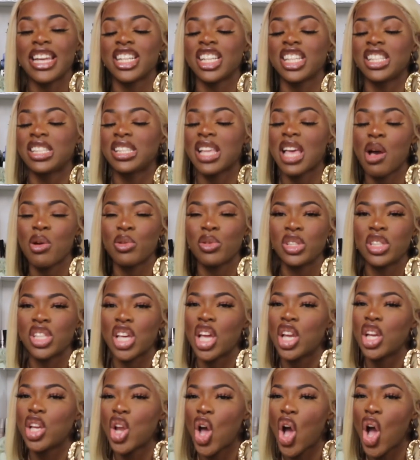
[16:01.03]
just sounds
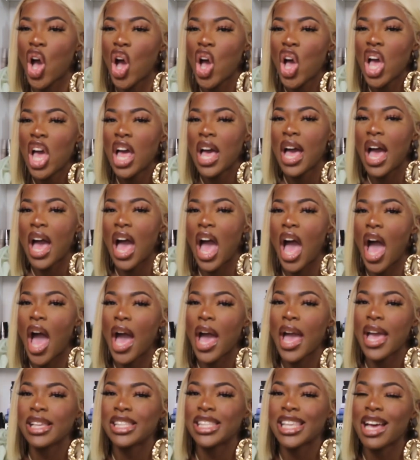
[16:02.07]
a lot,
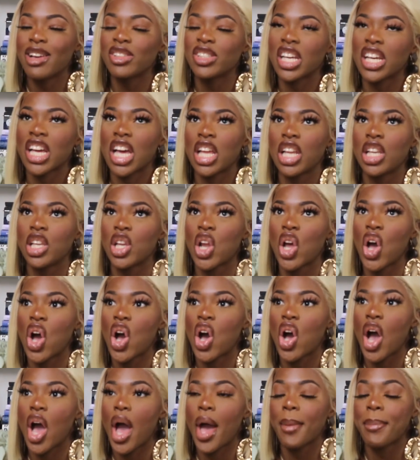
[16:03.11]
it sounds like a
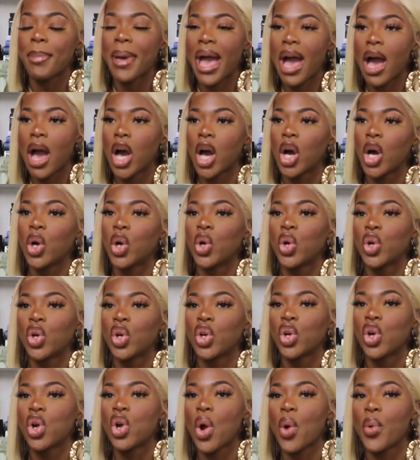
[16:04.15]
lot about
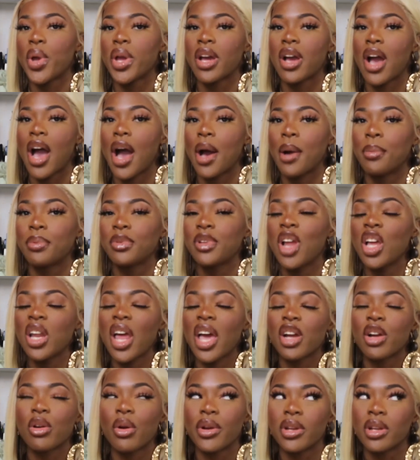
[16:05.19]
growing up, not
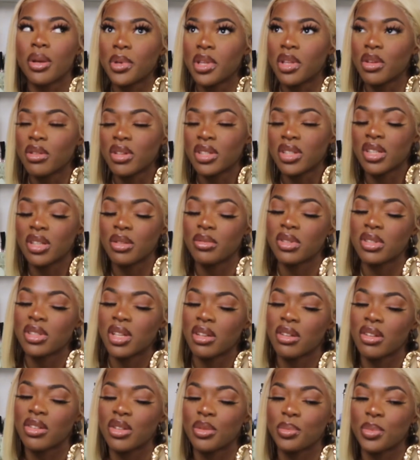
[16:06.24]
like growing up in the hood, I don't want to
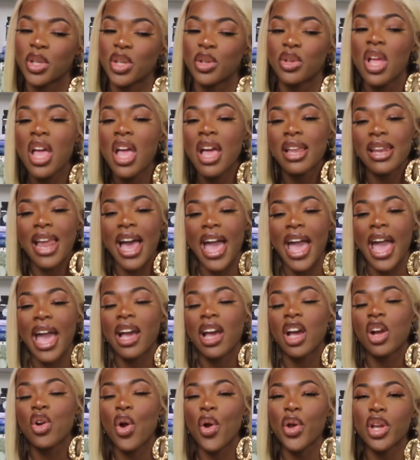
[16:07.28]
say growing up in the hood, like
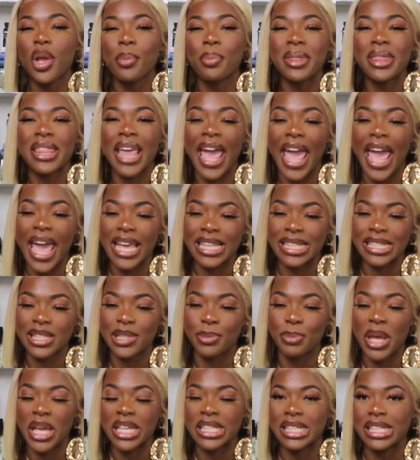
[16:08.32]
growing up in the ends,
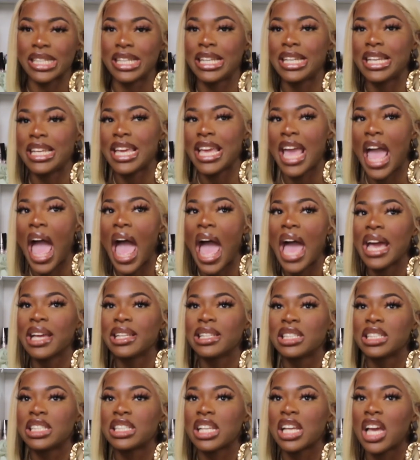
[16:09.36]
basically,
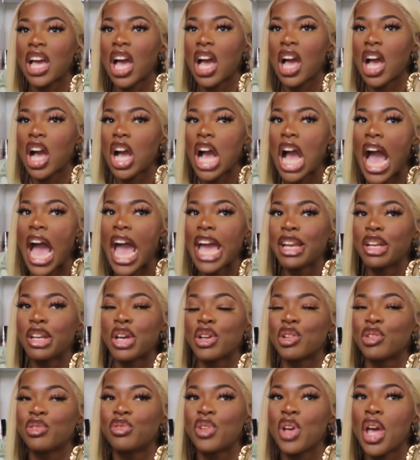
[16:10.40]
and kind
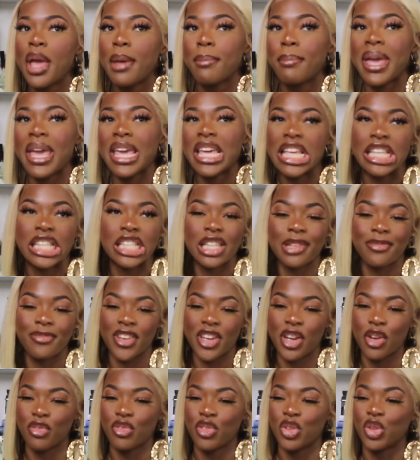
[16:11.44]
of making
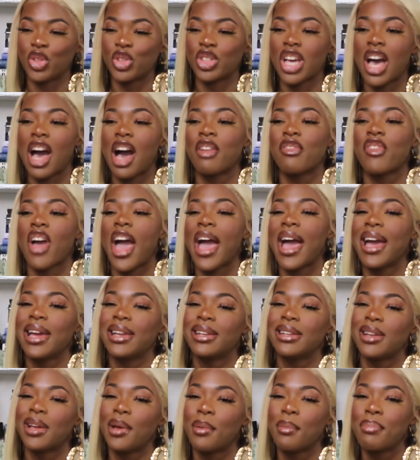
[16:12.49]
something of yourself
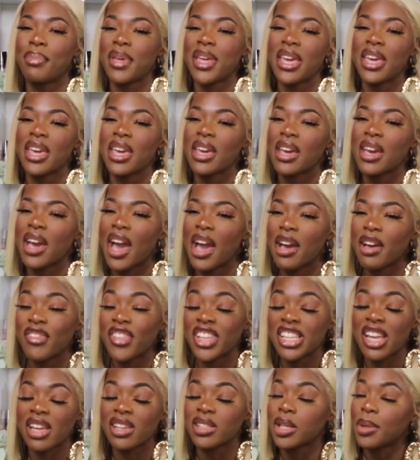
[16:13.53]
and being a
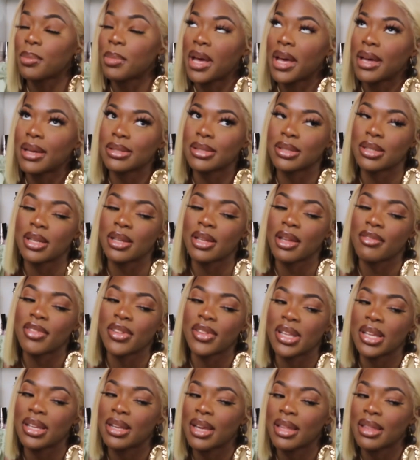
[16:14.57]
fantastic person and
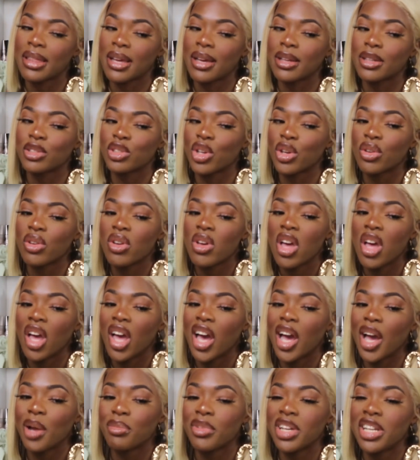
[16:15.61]
everything like that. So
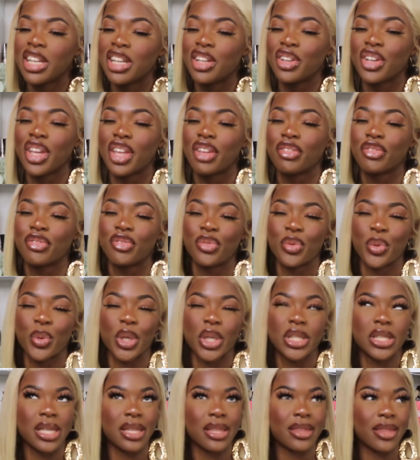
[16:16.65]
I'm really looking
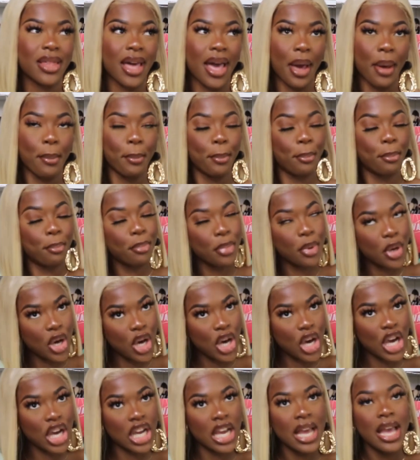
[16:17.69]
forward to that
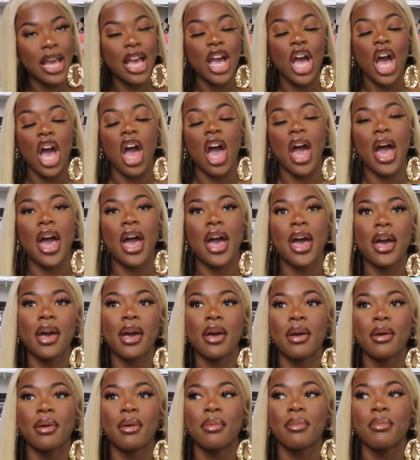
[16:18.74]
book.
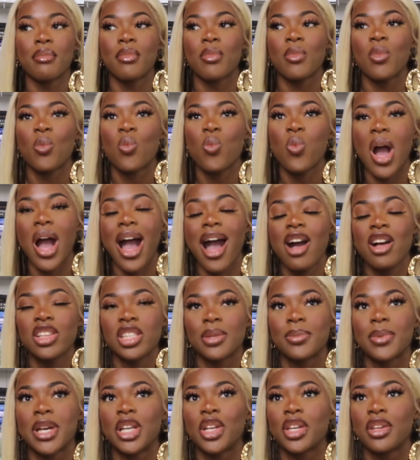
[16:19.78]
What else
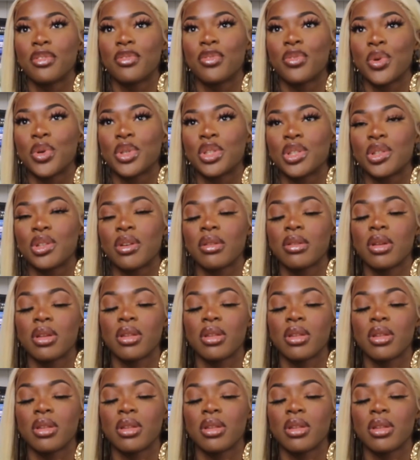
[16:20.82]
am I looking forward to?